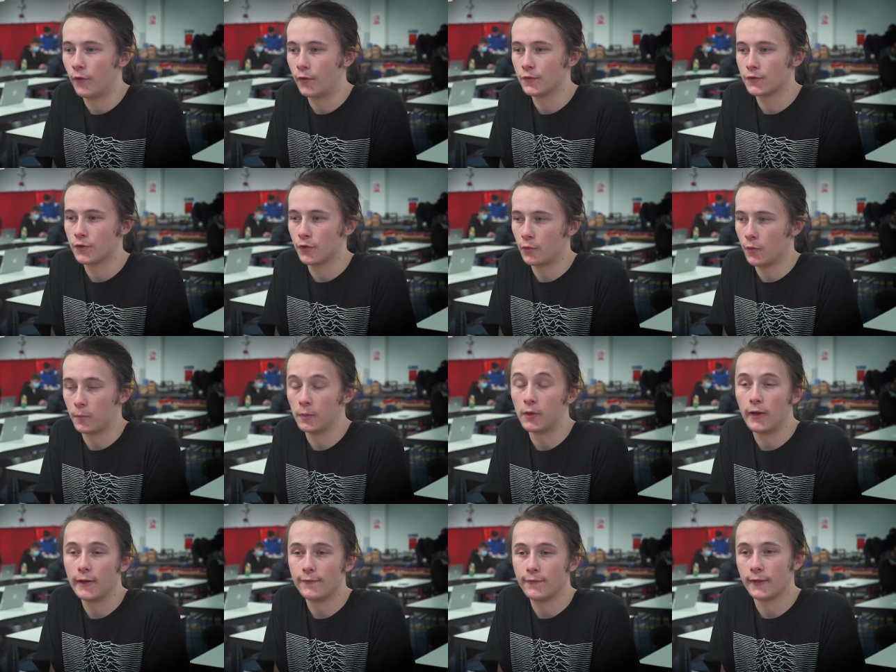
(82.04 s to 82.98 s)
also
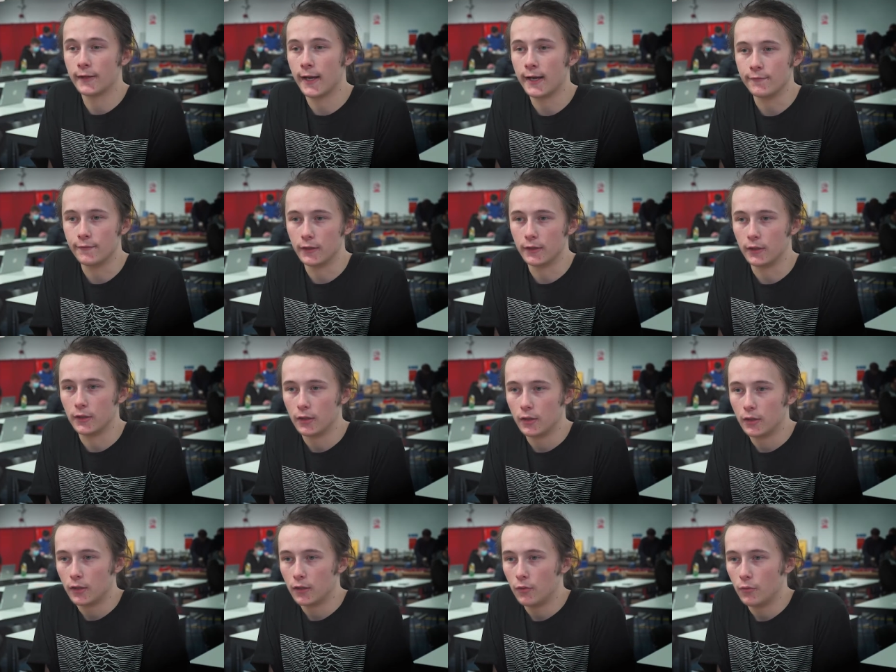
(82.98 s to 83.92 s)
applied for the Navy,
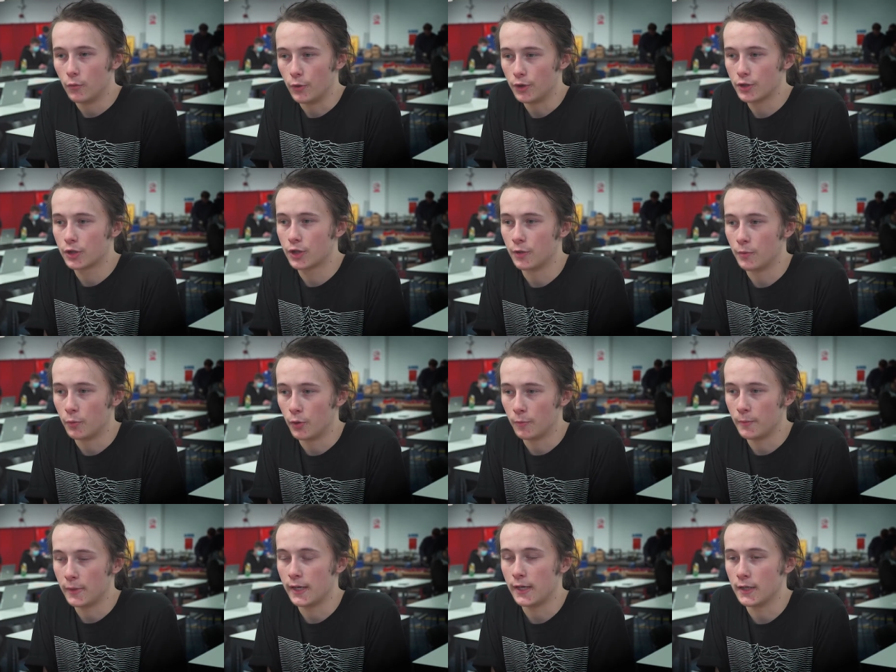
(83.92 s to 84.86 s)
which can
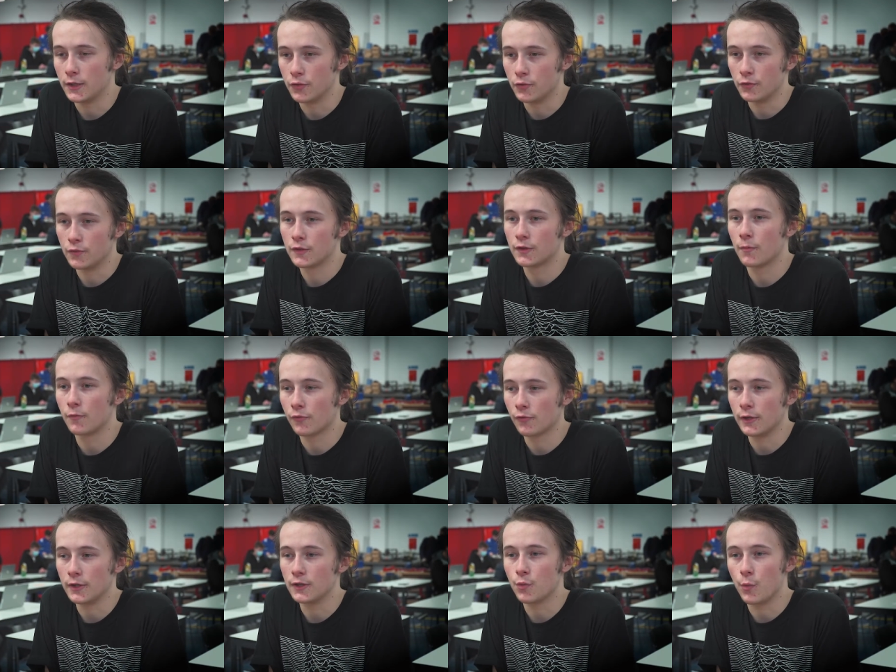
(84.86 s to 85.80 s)
put me into
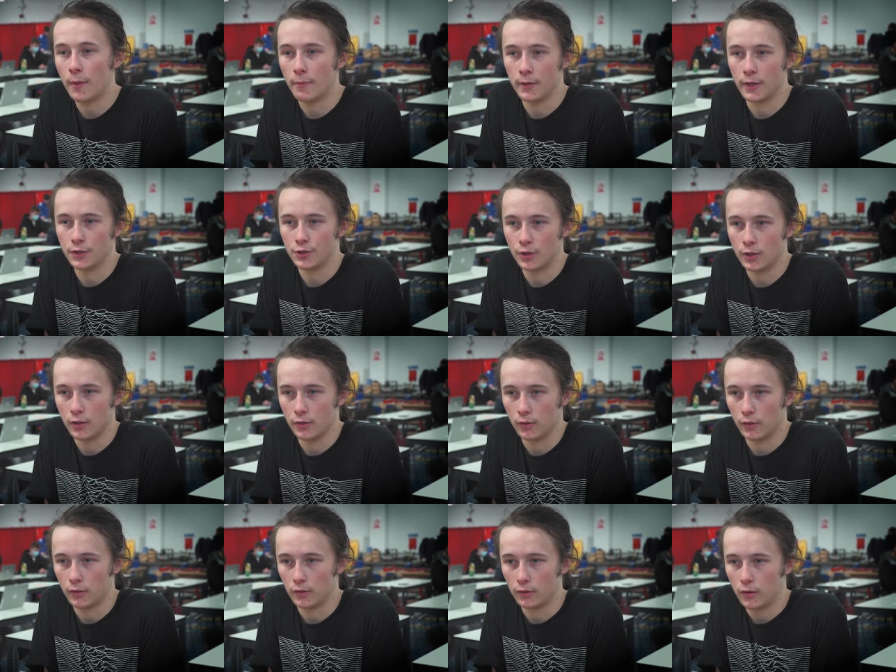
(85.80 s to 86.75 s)
submarines weapon
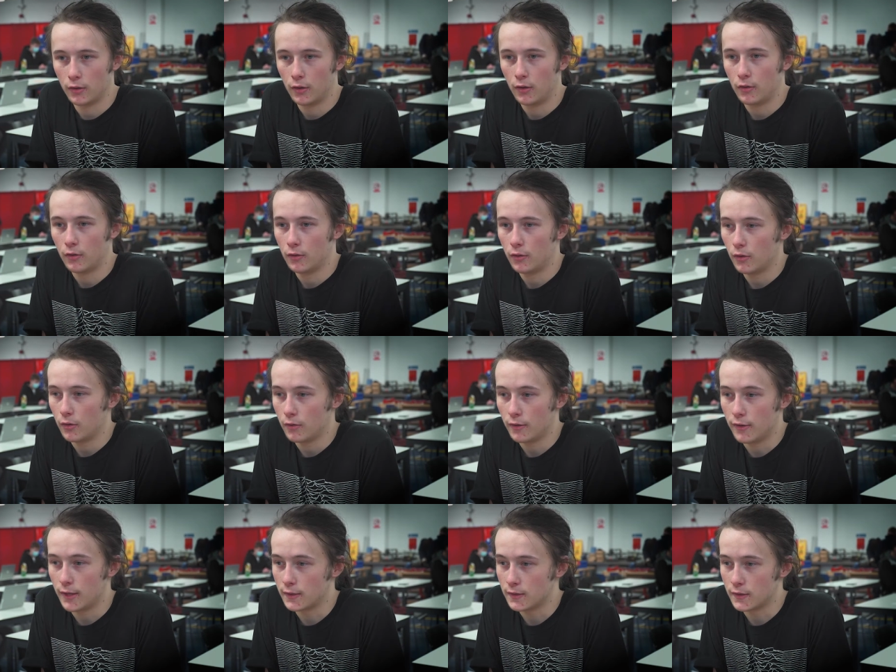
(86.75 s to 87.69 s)
engineering
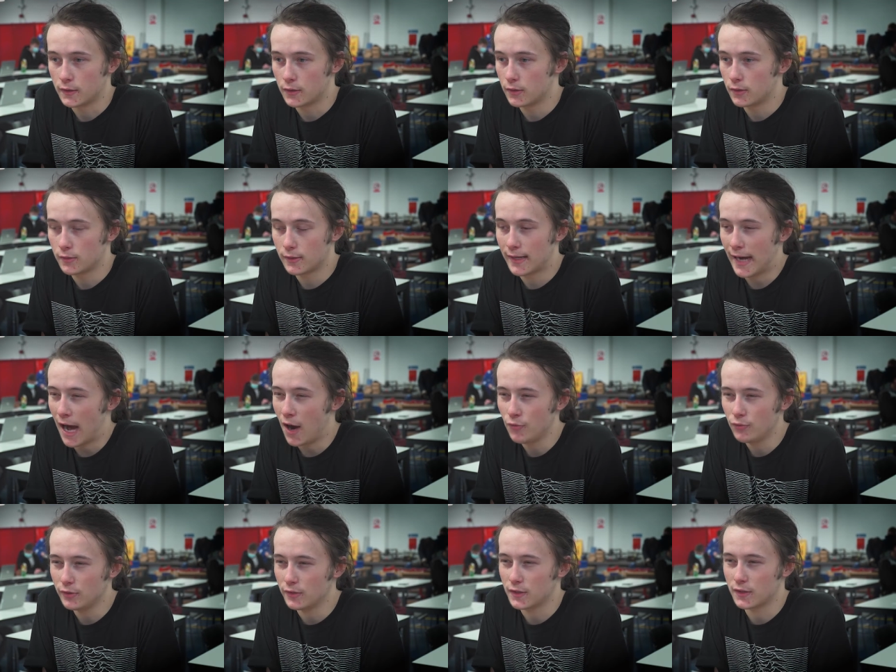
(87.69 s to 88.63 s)
there's
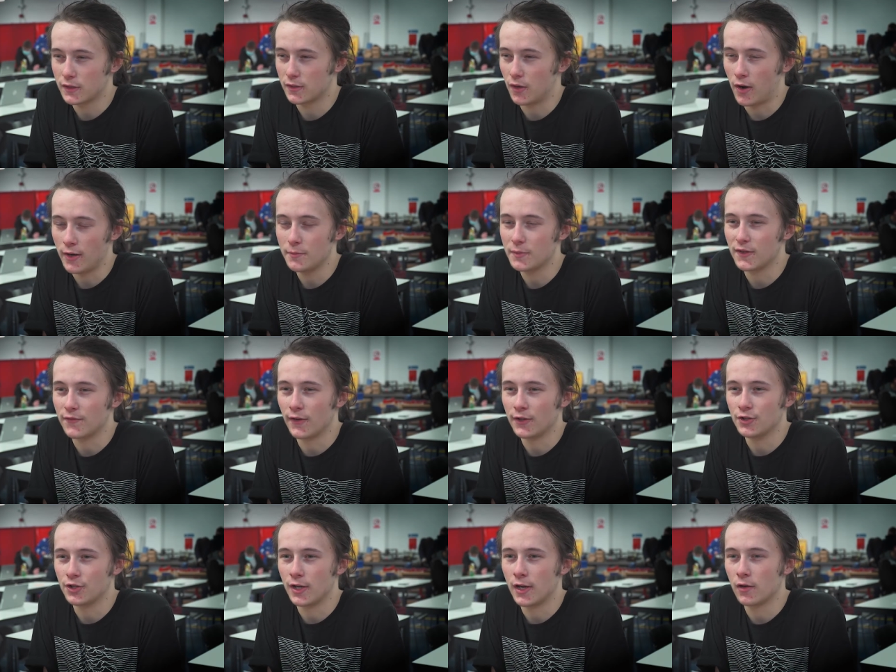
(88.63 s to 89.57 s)
countless types of
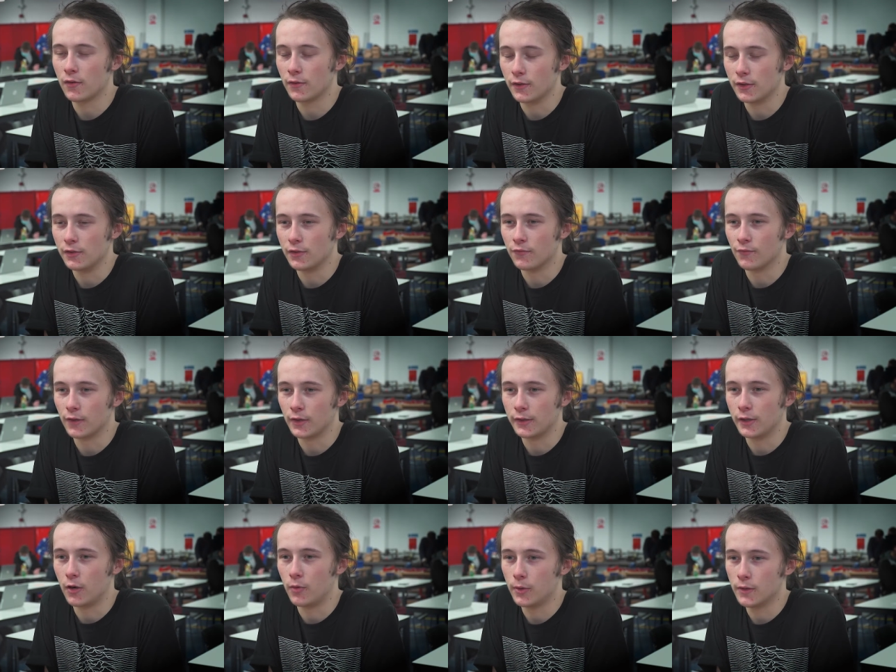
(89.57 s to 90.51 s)
engineering that you can
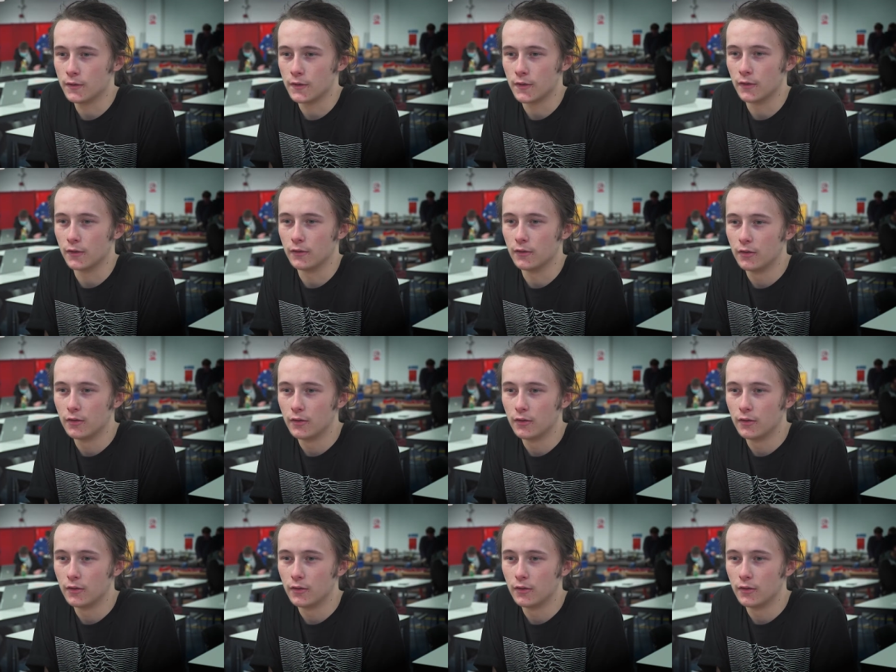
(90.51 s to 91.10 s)
really go into